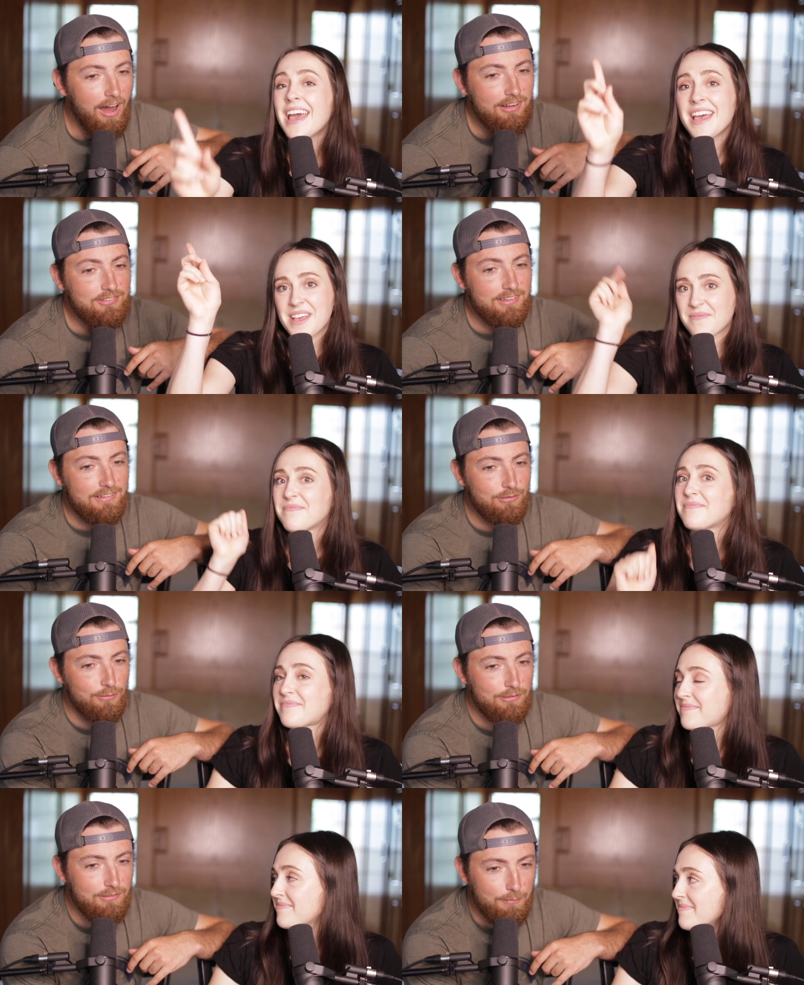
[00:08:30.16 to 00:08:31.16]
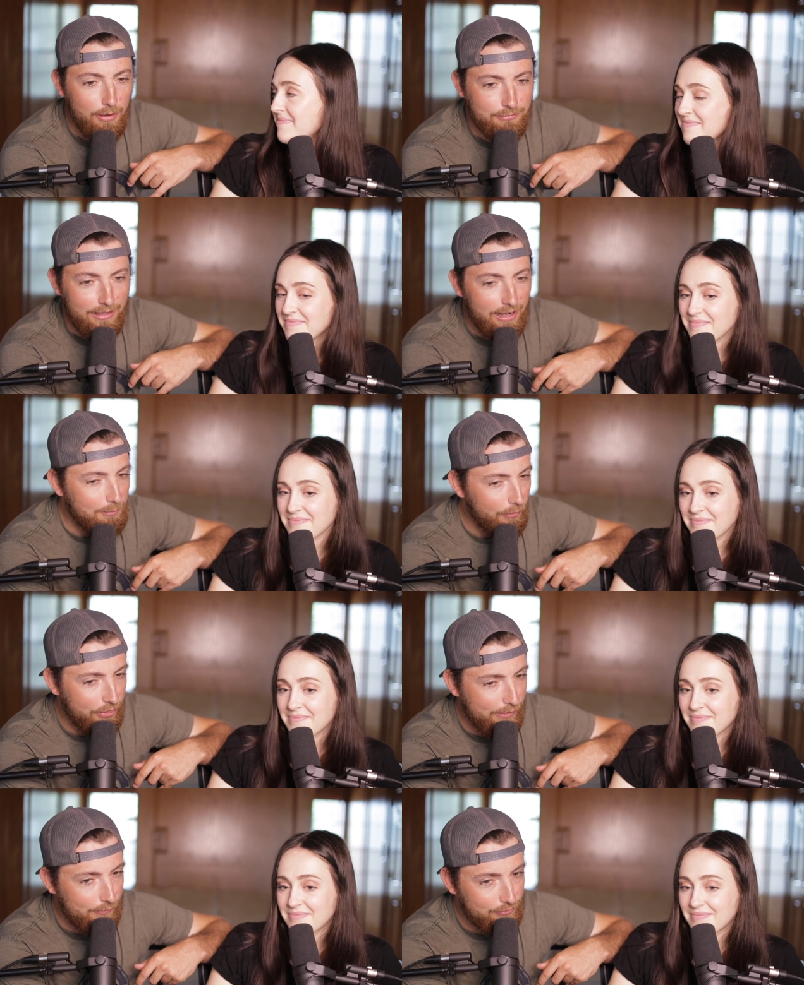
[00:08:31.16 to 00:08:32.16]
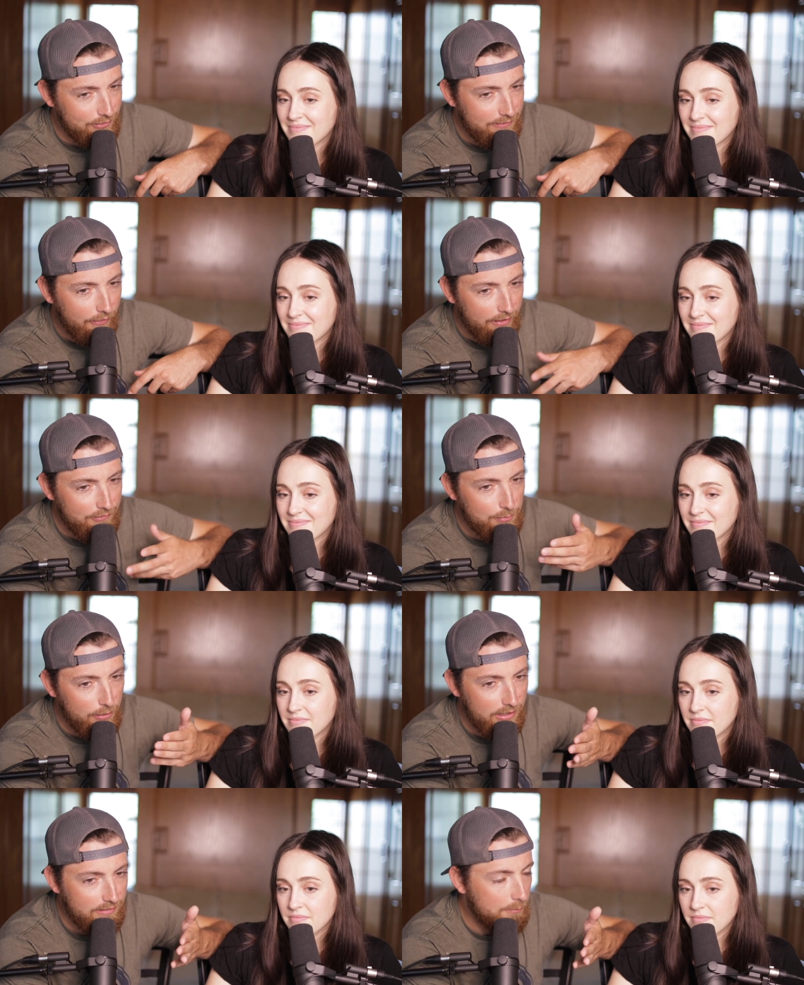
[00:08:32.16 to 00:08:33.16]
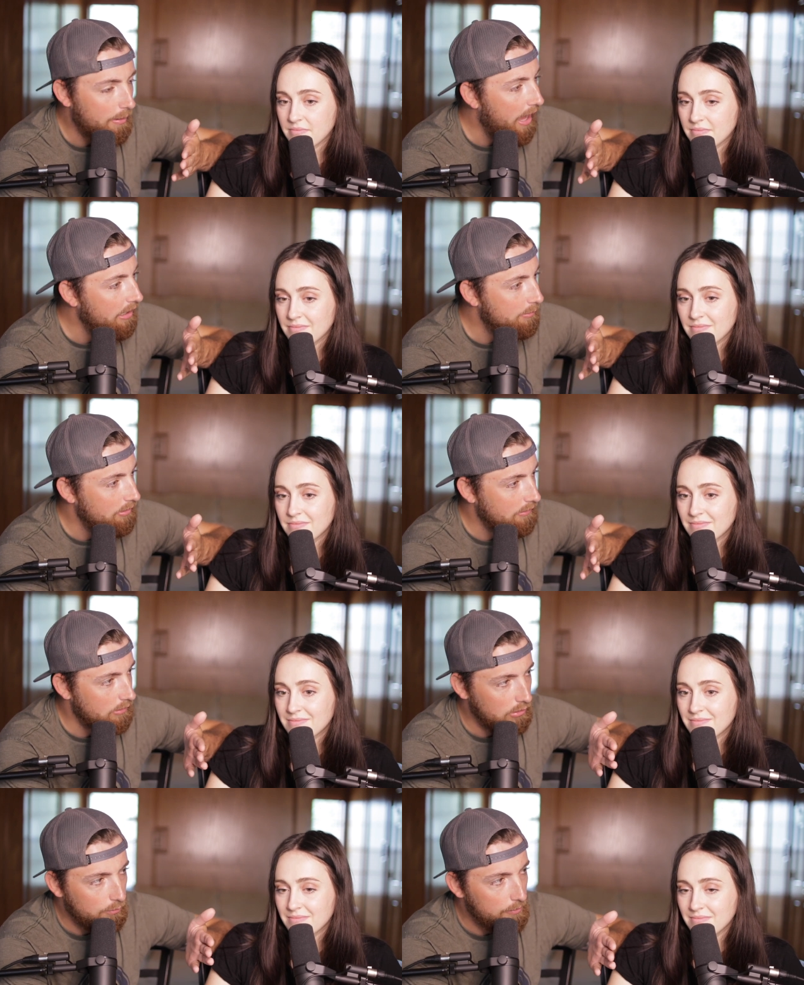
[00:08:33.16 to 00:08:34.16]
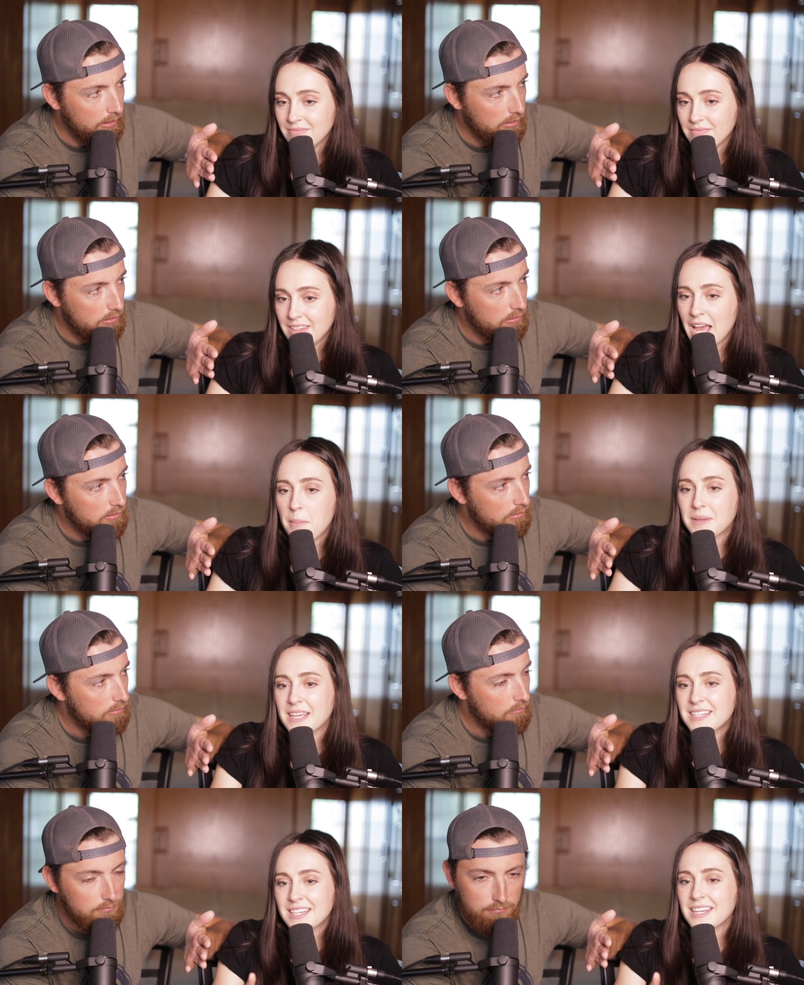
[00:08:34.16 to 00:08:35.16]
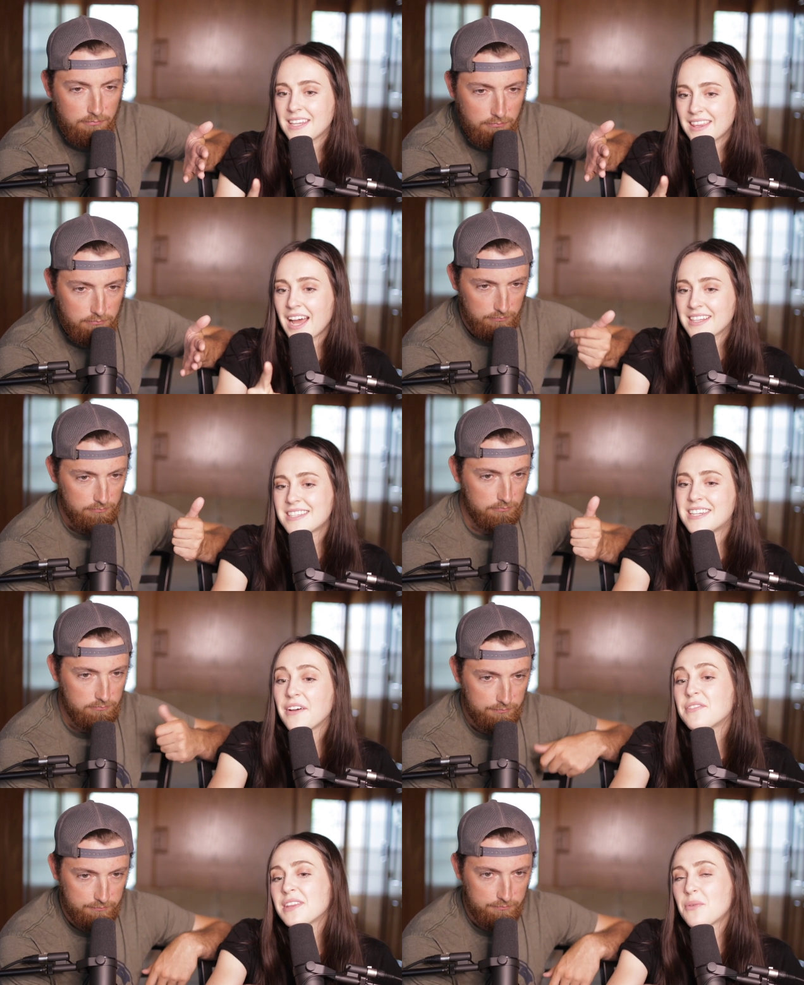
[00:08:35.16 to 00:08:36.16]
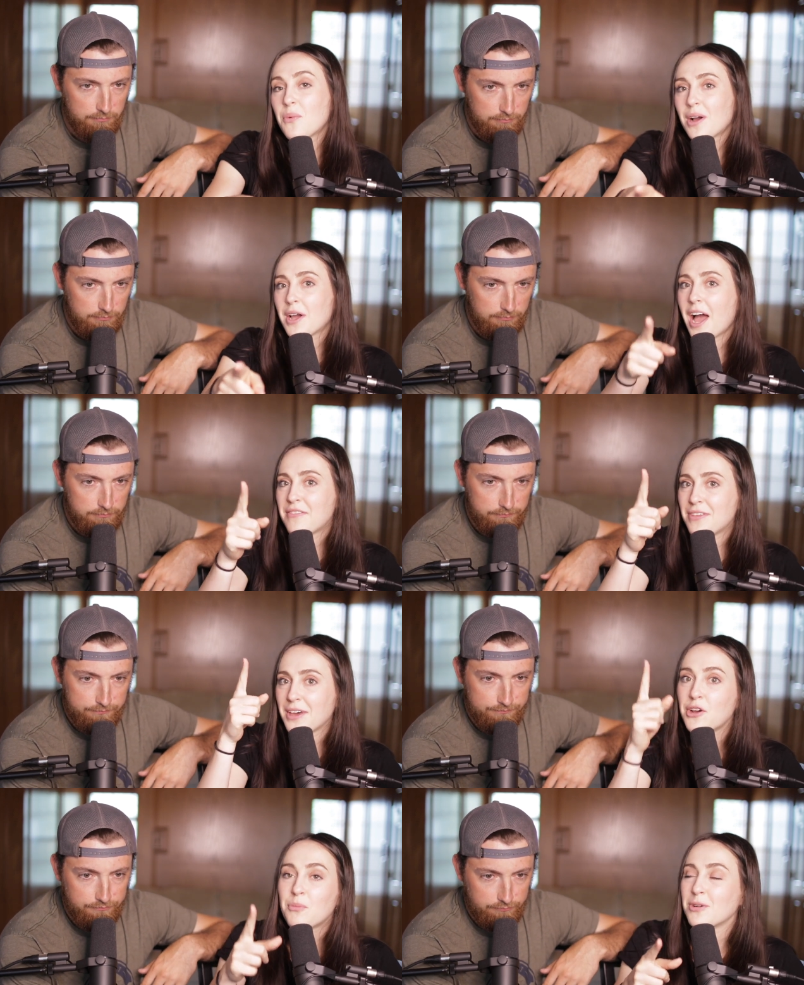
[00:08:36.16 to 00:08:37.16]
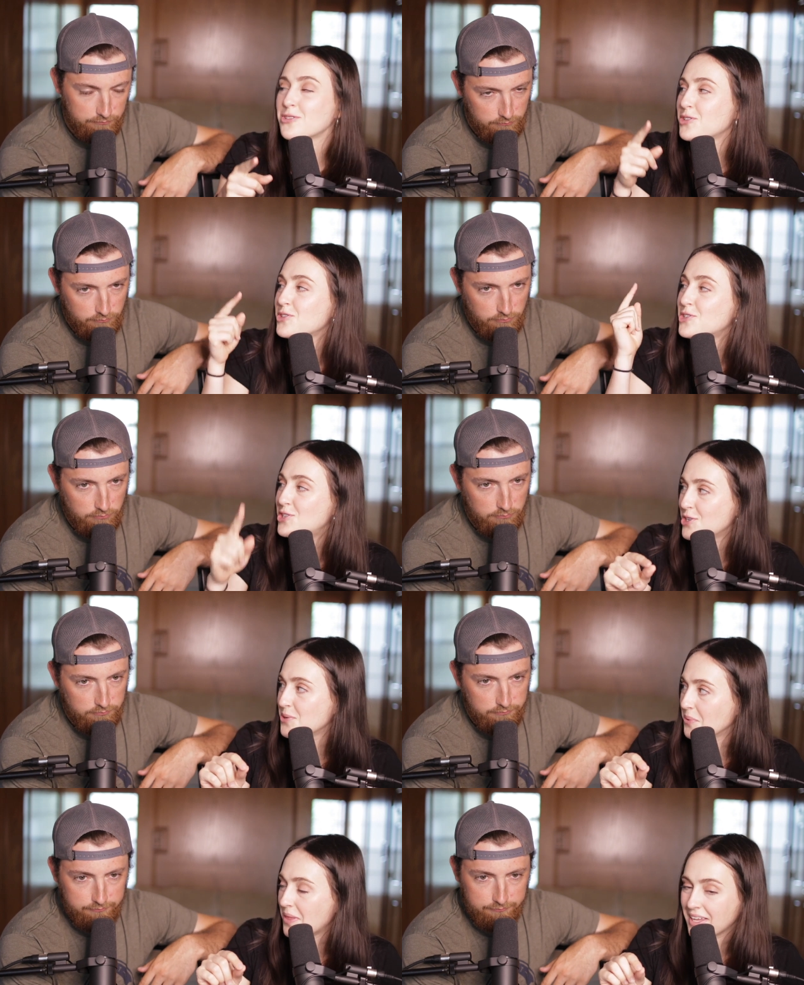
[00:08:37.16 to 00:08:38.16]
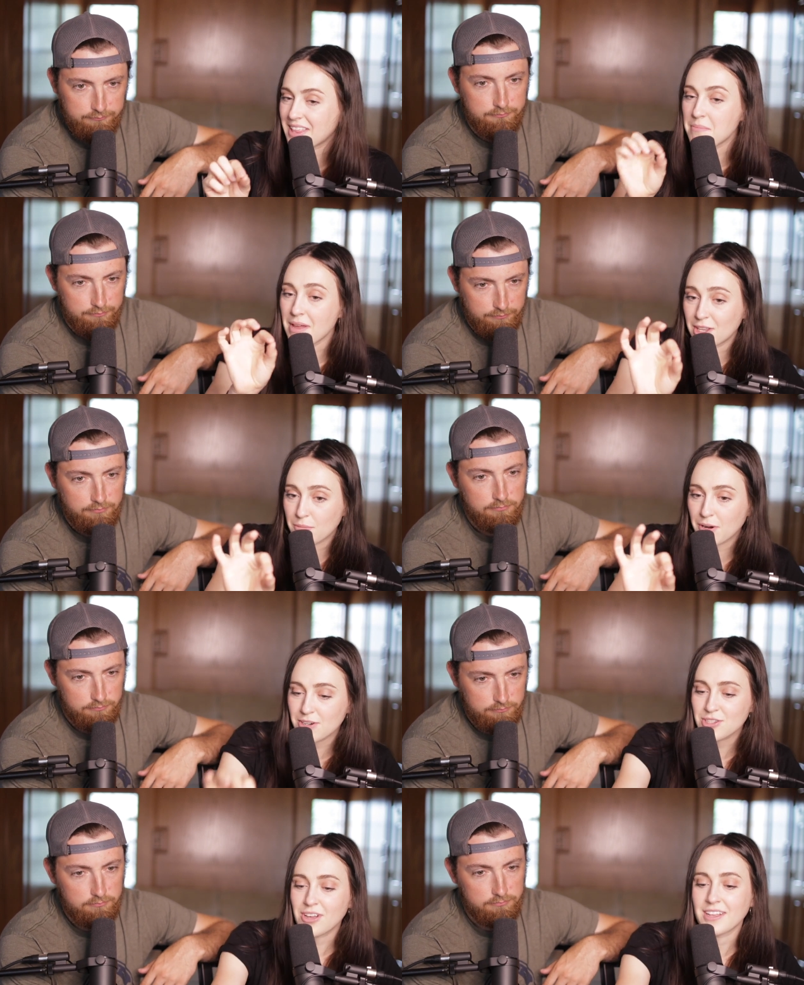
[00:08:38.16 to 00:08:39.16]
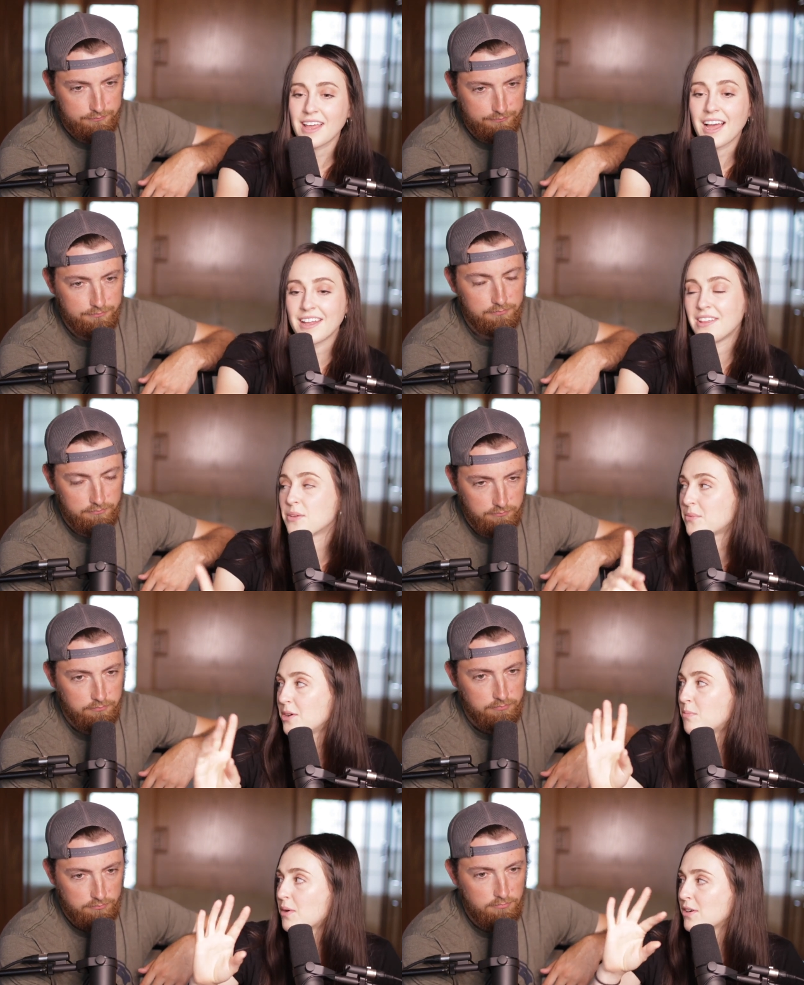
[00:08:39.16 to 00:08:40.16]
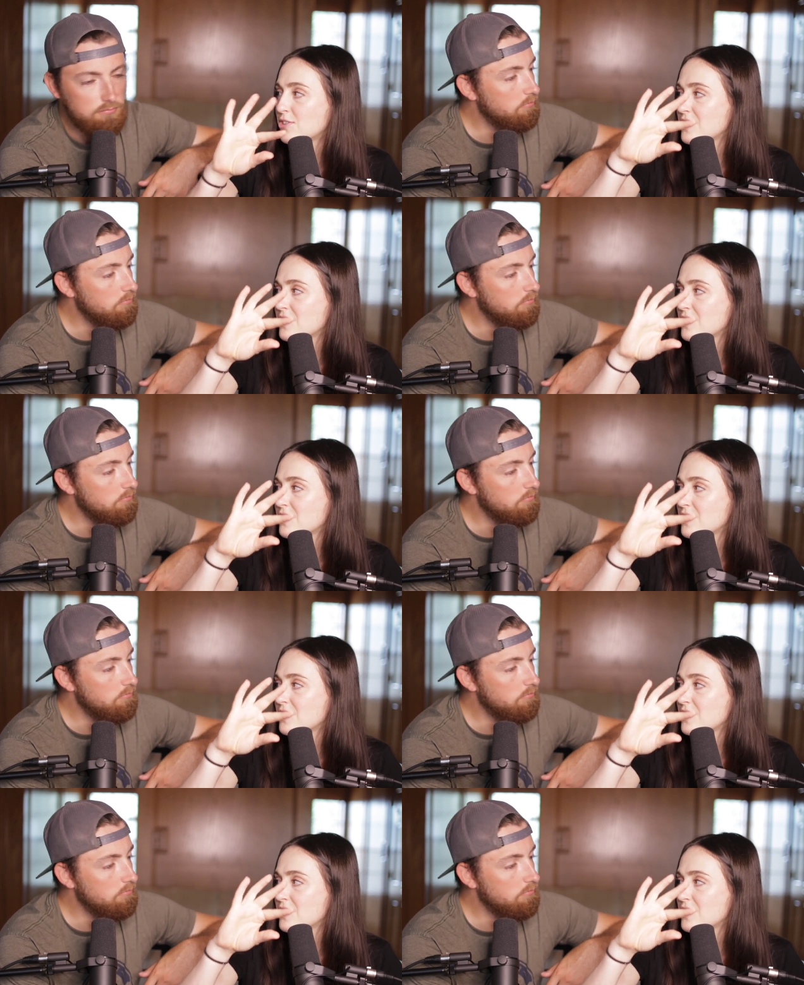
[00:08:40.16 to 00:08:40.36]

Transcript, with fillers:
Speaker 1: Honestly, this one's the most edible thing we've seen. Though they haven't put anything bad in besides the toothpick.
Speaker 2: Yeah, but they did. That's definitely what I feel like commercials do. Like they make their burgers look like that, and then the real burger